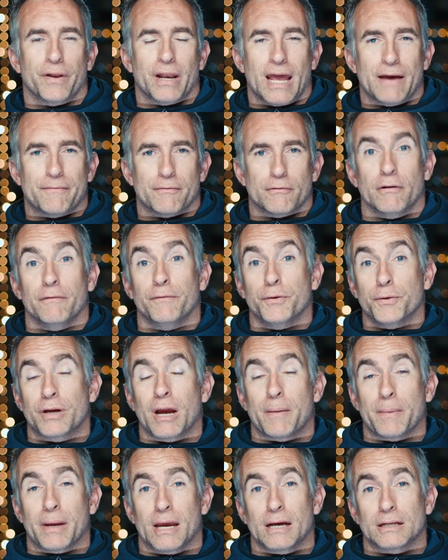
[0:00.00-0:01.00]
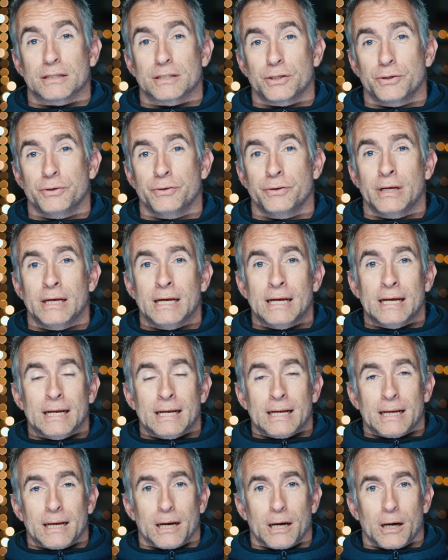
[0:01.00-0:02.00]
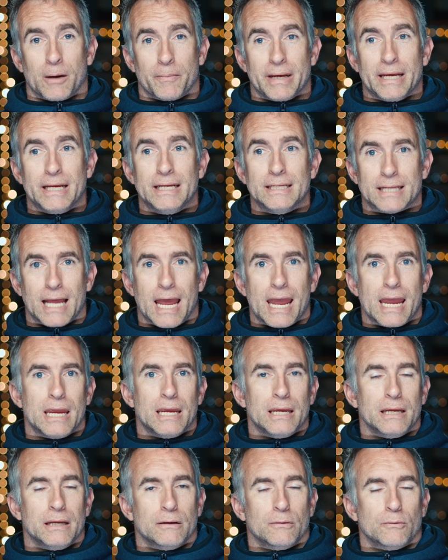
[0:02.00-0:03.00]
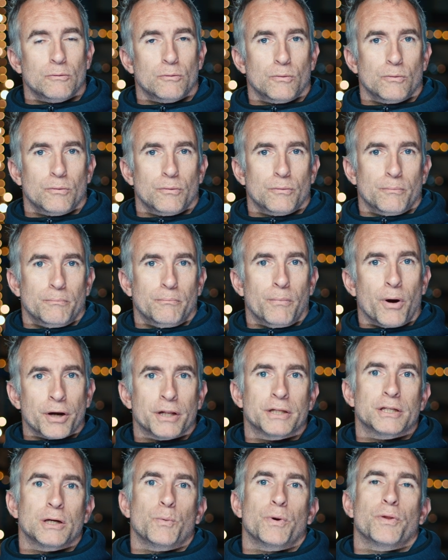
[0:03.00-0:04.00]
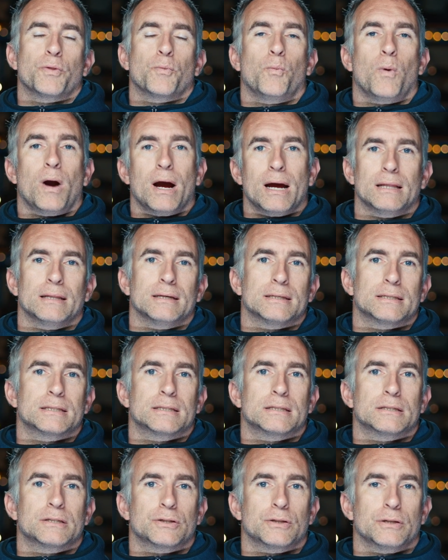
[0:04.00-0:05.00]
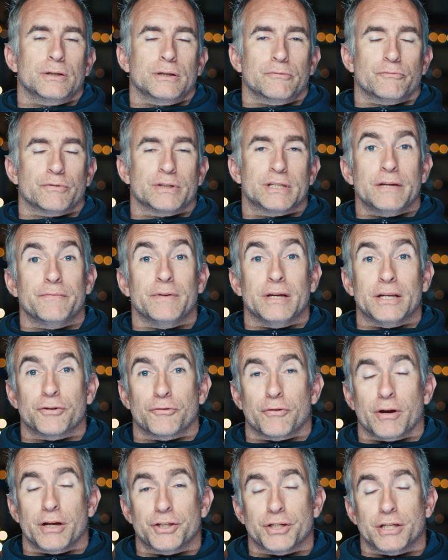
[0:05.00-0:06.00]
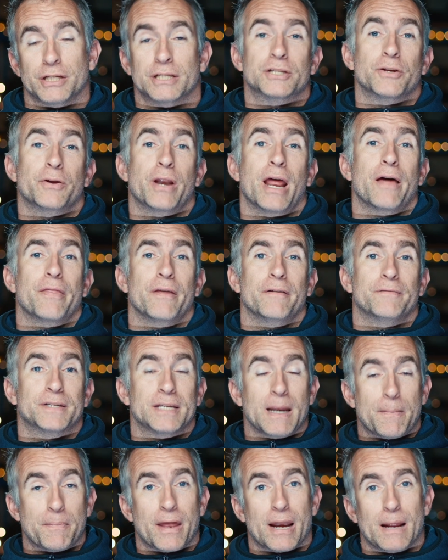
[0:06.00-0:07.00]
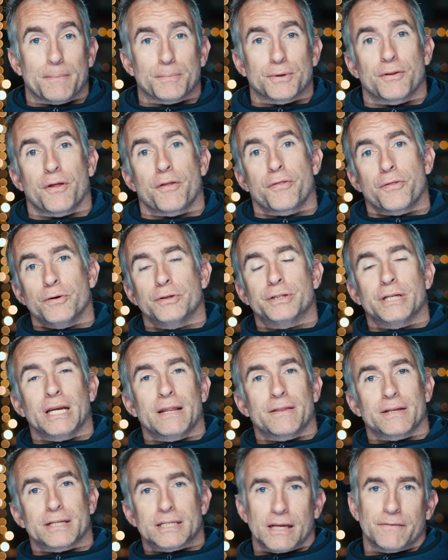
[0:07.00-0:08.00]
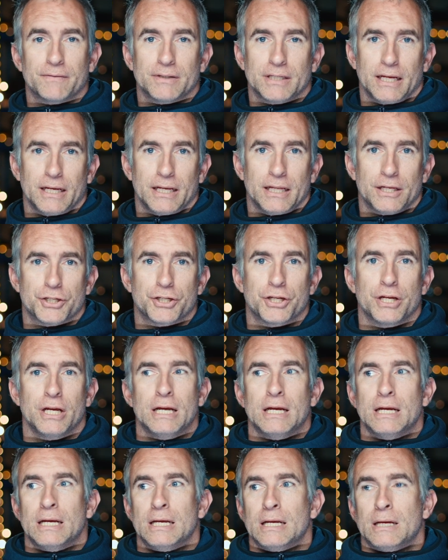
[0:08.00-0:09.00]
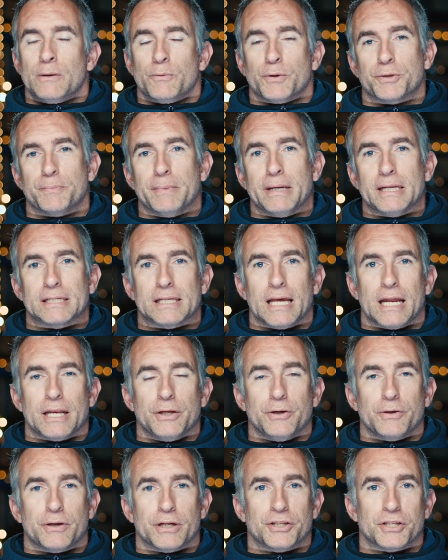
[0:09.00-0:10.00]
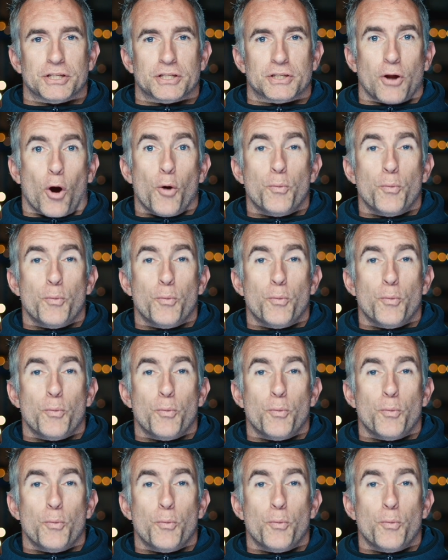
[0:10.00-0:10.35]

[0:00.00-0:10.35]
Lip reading: that I have a review coming out soon is a monitor with wireless receiver integration. So now they've stepped that up to the 13 and the 17 inch, which means that you can just